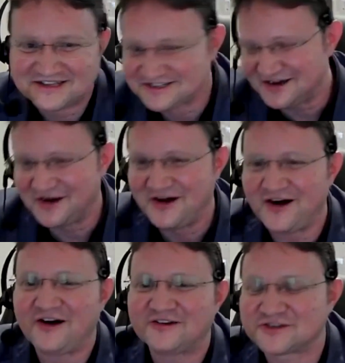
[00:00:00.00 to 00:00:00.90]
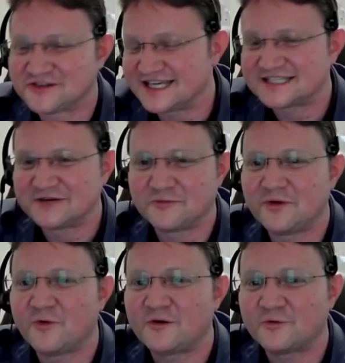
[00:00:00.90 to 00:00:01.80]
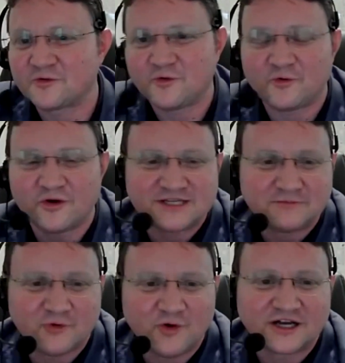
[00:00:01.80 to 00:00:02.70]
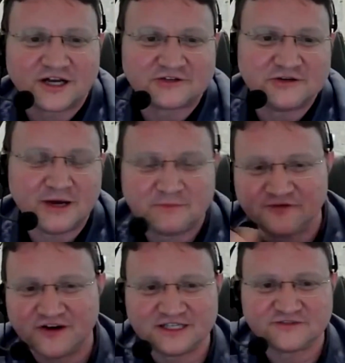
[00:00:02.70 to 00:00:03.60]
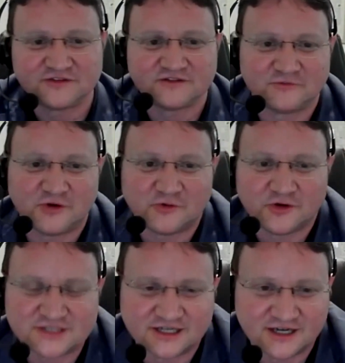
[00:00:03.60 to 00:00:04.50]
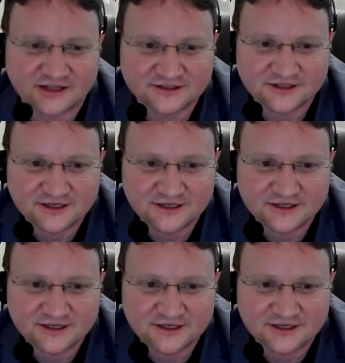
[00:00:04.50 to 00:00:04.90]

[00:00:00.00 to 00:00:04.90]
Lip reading: There's all sorts of things that what works in one country might be very different from what works in another.